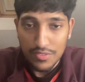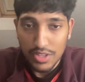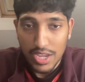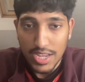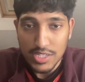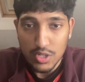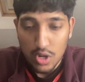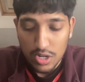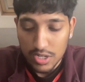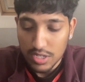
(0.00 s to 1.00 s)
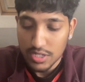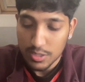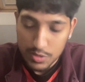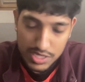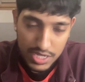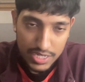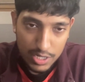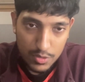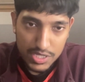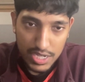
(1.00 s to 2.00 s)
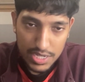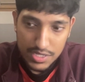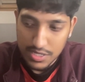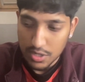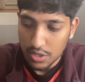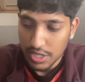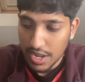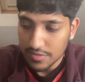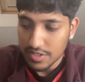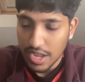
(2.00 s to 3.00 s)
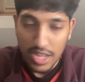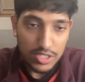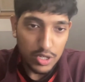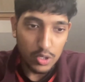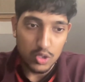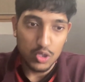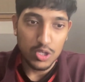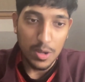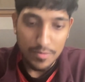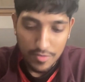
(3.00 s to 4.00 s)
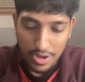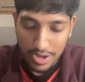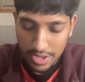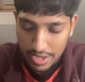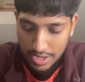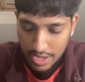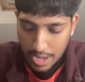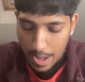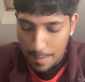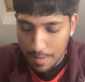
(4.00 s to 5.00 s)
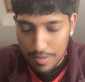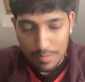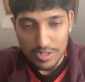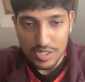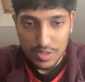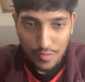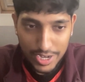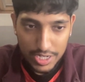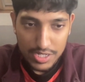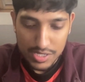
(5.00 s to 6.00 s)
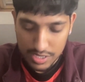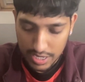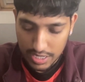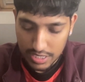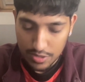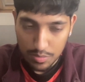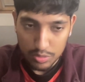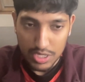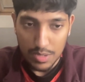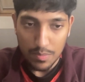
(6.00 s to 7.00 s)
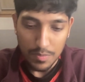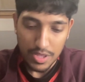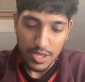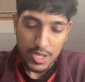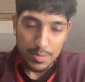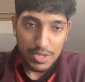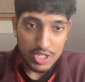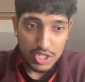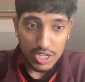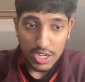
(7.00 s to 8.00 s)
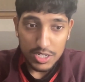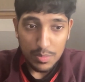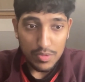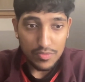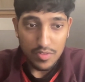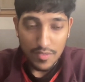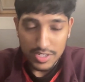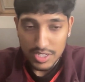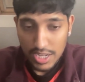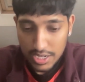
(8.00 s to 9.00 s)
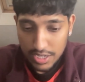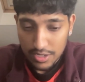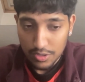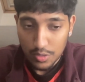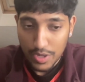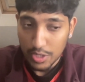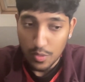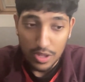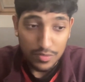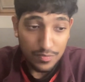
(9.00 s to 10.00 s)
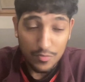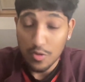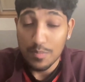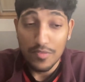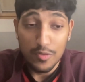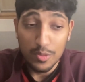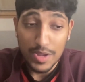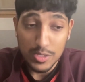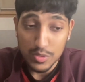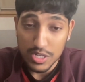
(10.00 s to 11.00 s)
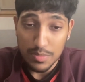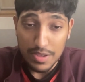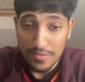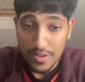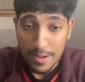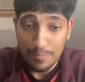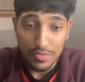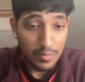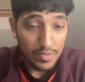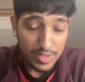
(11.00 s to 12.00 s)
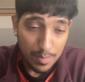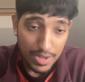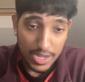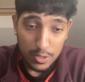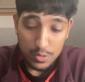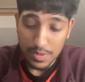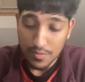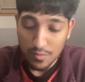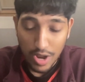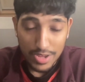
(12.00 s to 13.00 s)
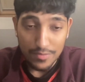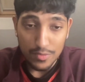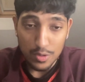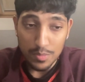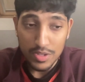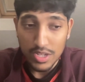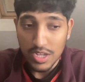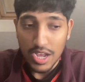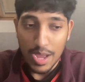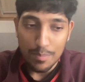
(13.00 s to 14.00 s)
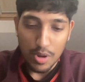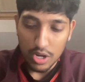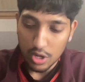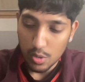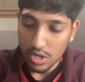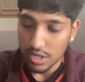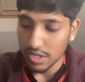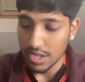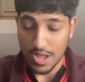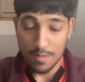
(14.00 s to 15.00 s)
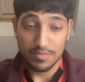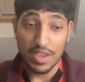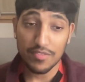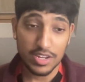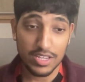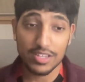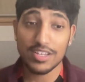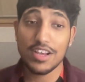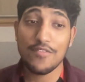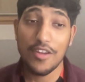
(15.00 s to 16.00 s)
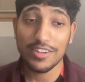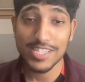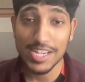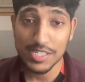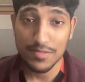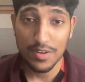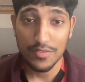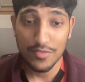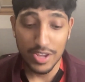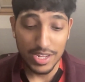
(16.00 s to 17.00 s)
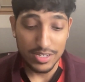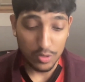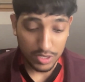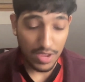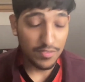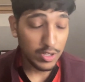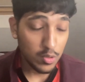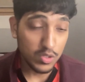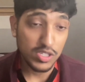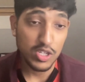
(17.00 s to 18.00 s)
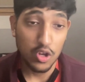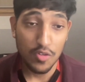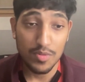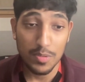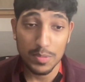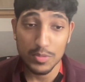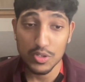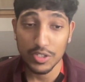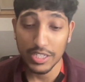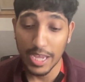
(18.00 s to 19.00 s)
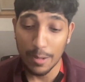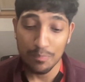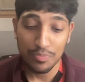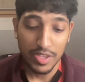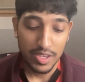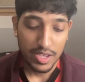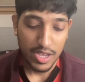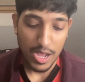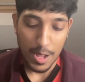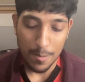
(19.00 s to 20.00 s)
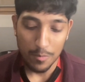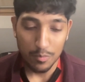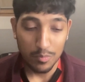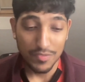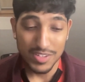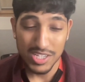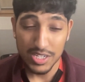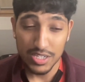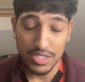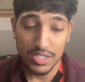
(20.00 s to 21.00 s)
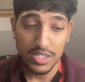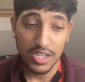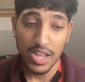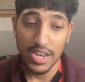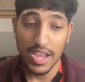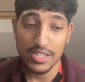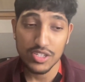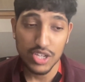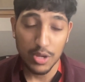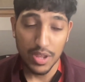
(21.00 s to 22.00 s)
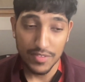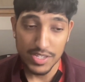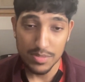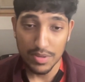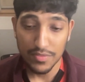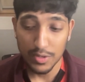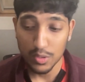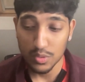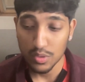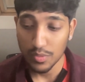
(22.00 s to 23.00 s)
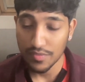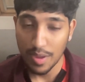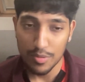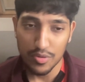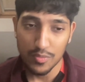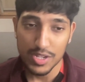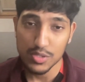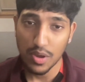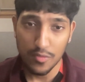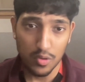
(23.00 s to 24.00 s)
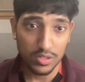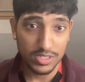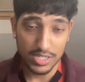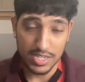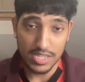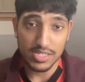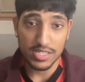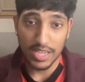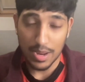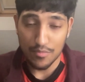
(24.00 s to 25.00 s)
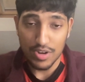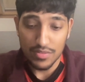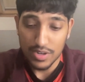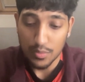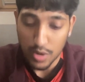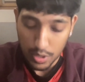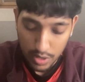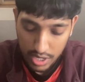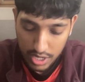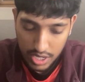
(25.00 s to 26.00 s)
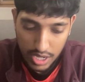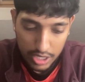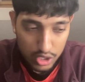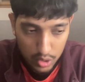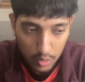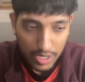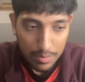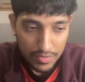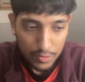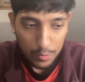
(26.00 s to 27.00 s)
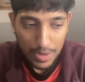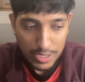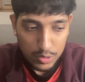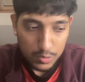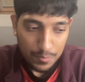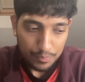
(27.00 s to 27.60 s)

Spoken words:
that he has a knock, it was Luis Diaz on the left and Diogo Jota up front. But pretty much as the regulars in the Liverpool team. PSG lined up with Kvaratskhelia on the wing, who I thought before the match was going to be a threat, with Dembele, who's been right in form, and Barcola. Definitely a very tasty front three and definitely caused us a lot of problems during the game. With Vitinha, and they had João Neves in midfield with Fabian Ruiz, who I thought dictated the game really, really well and controlled that midfield battle.